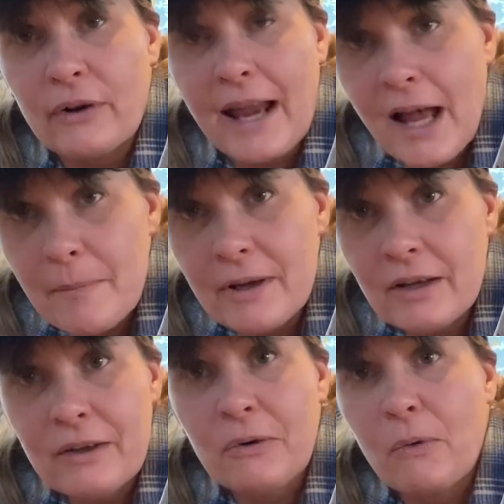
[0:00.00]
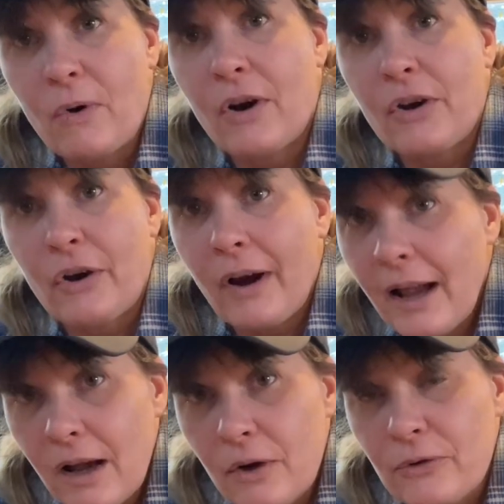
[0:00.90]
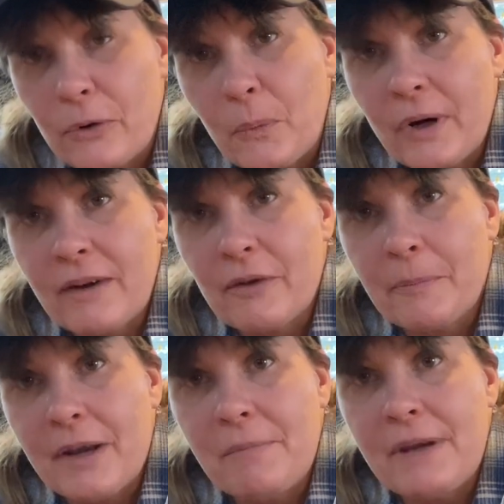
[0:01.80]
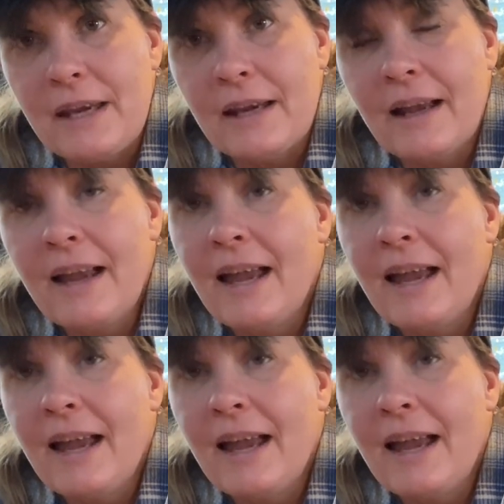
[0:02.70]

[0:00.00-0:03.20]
cabin or your house or whatever it may be.